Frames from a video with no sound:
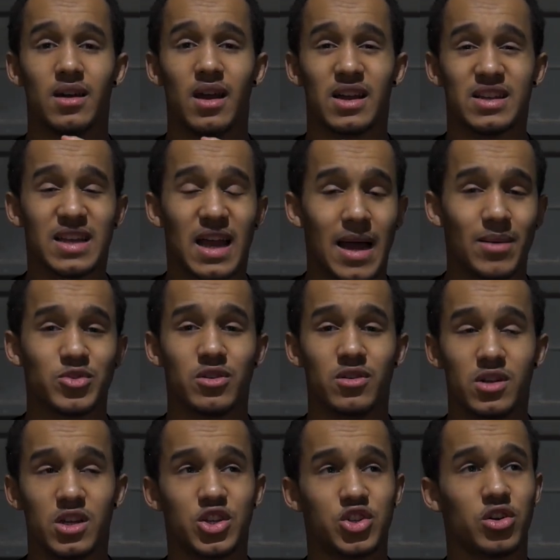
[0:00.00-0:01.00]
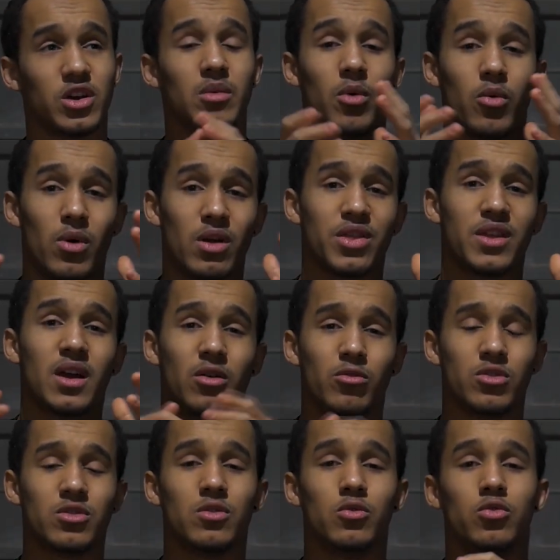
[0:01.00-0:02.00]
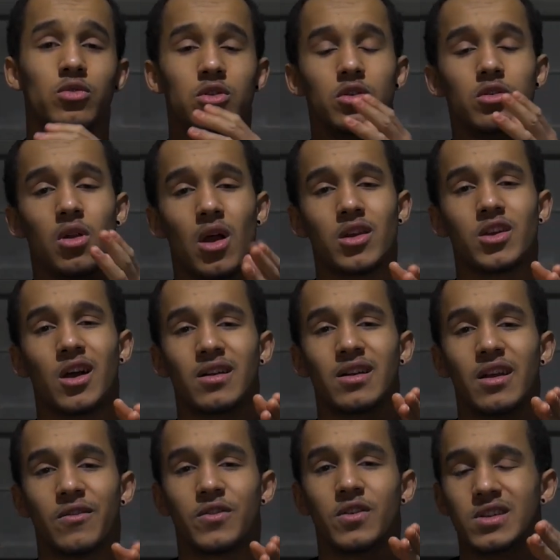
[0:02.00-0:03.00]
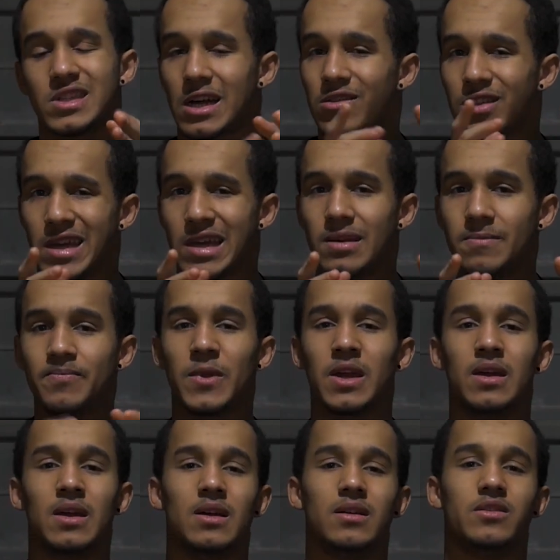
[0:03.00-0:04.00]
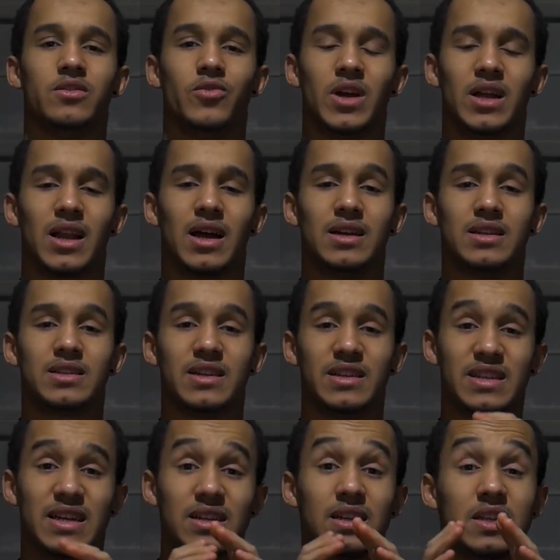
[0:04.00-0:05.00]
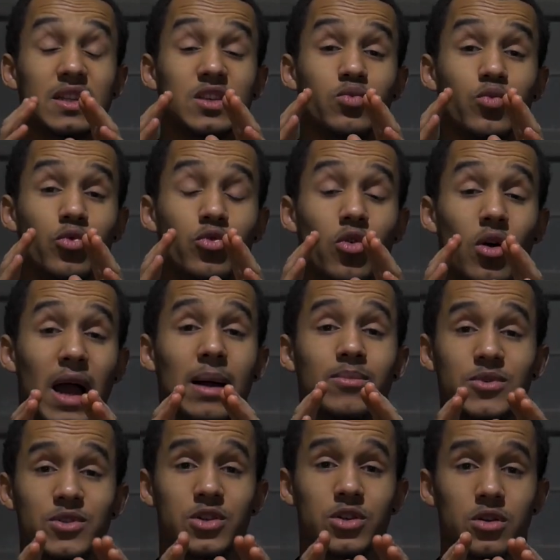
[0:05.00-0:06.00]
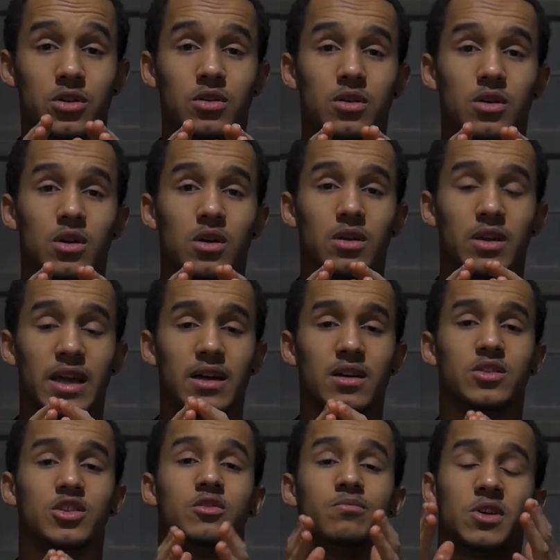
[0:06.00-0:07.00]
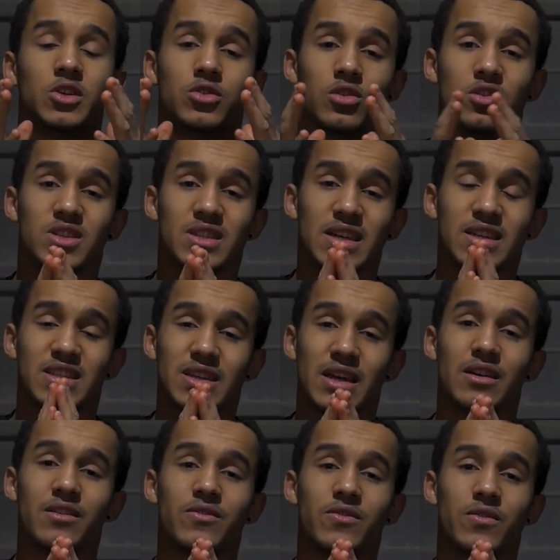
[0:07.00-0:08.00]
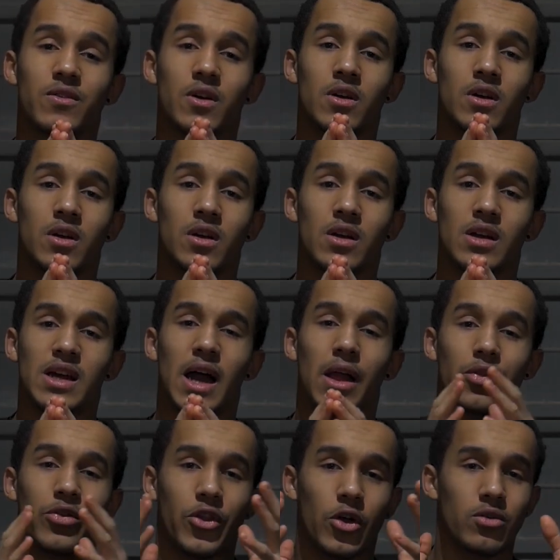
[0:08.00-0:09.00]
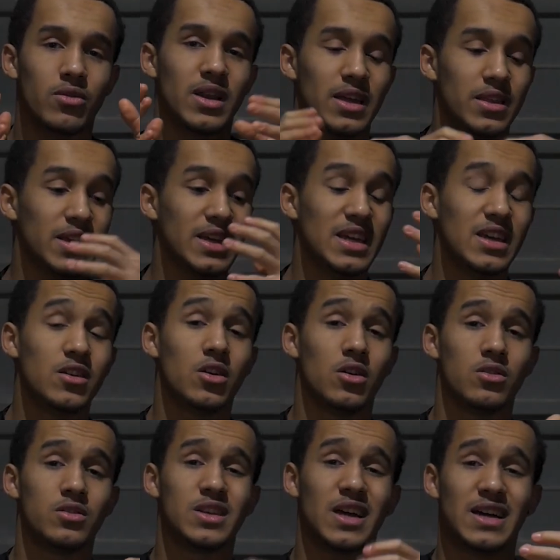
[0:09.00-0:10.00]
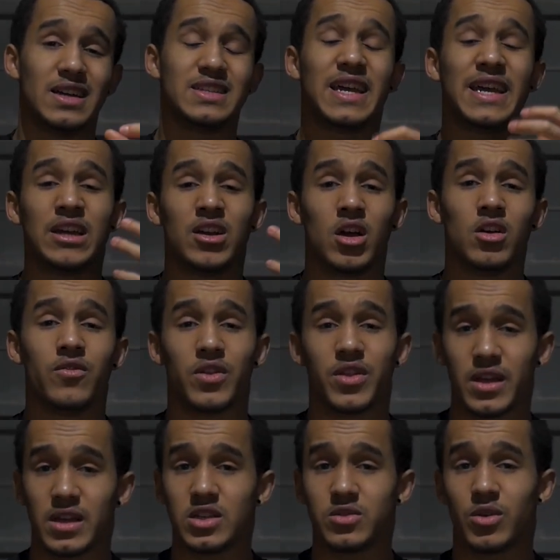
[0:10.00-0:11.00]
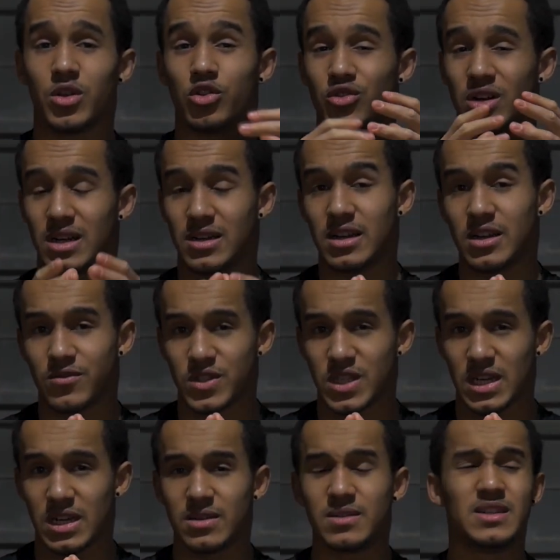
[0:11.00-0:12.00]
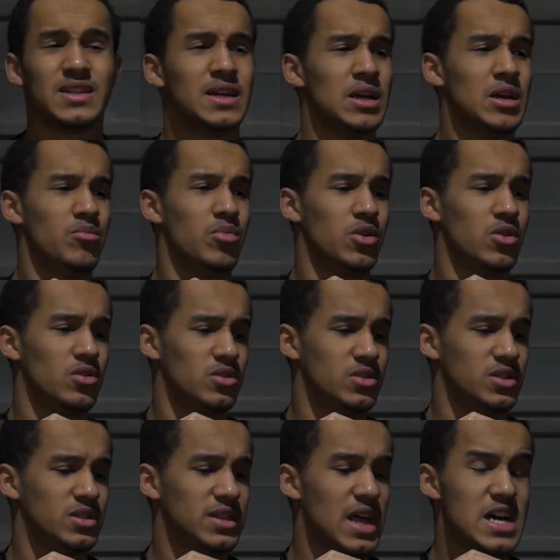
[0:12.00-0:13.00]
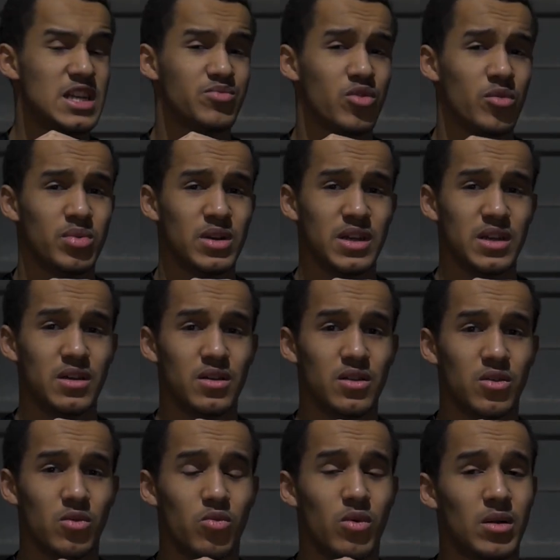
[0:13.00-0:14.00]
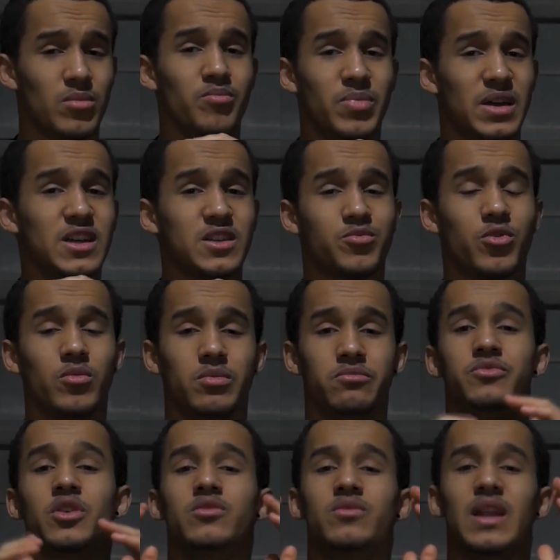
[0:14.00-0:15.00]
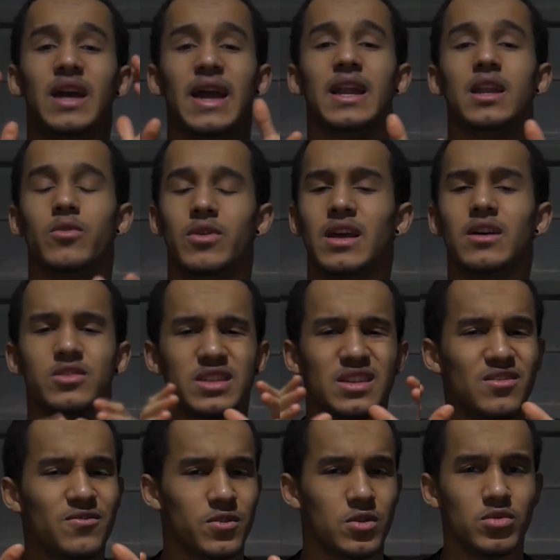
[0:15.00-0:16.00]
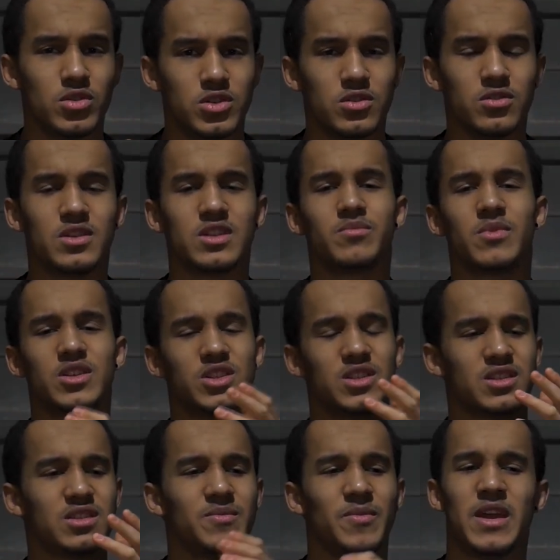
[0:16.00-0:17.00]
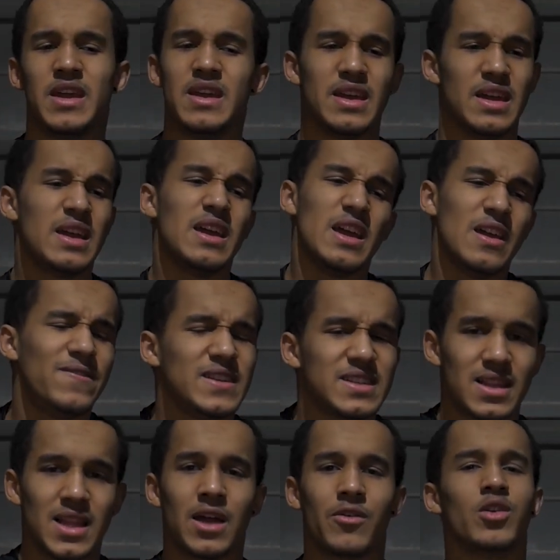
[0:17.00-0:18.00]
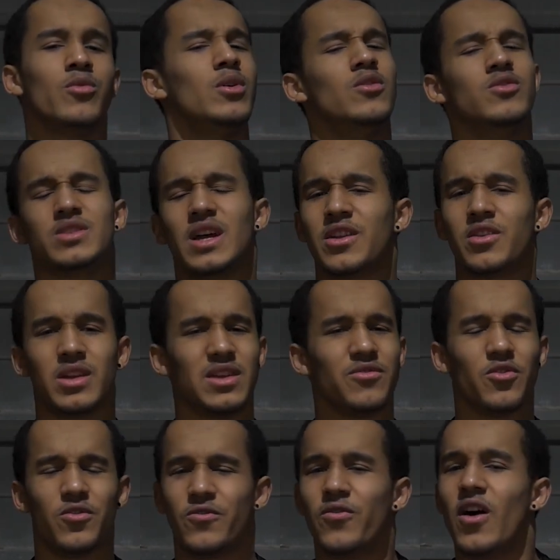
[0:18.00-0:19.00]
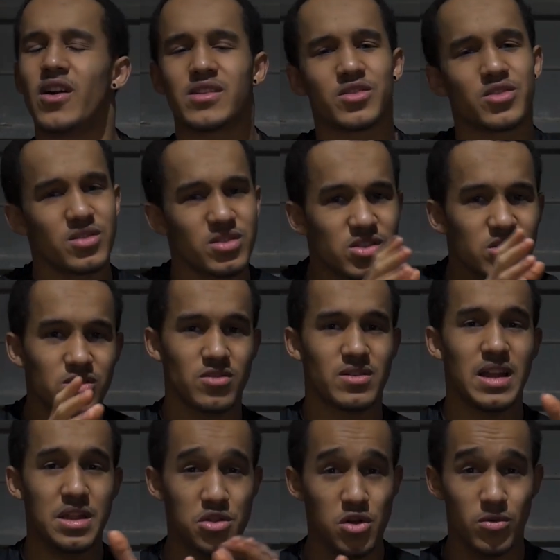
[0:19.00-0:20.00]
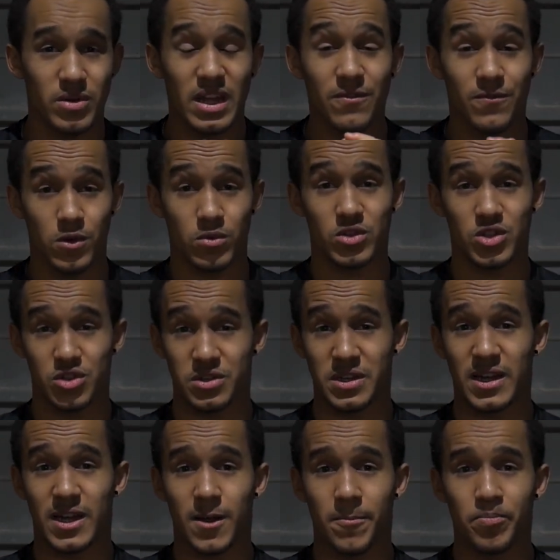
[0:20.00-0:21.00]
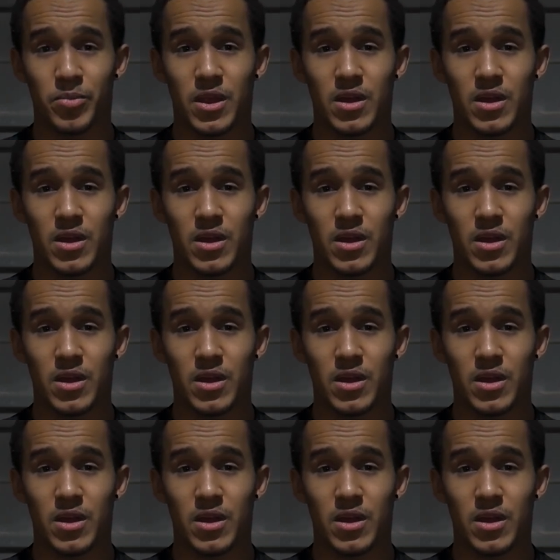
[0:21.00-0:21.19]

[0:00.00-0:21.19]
It's absolutely shocking. But one thing I want all you young lifters out there to realize is that this will not happen to you, yeah? Just make sure you stay safe and don't let the ego side take over things when you're trying to lift, yeah? Because that is probably the one biggest problem. Don't let anyone else influence you. As much as if it's Larry Wills, I don't give a fuck. Just don't let no one influence you, yeah?